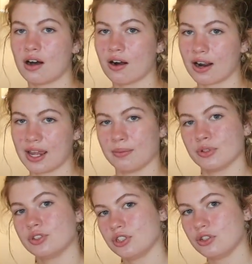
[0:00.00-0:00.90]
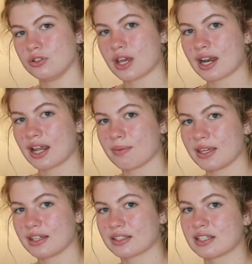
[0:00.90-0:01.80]
are able to do
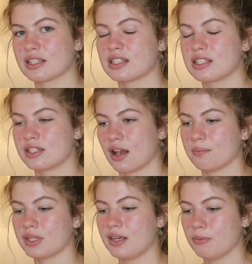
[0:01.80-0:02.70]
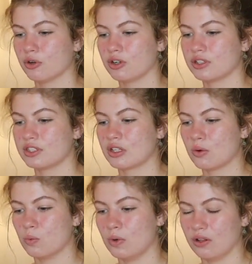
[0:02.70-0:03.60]
dynamics, some keyboards
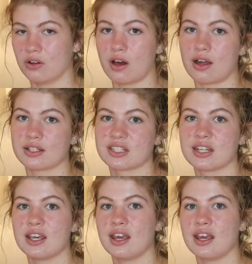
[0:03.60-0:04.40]
will not.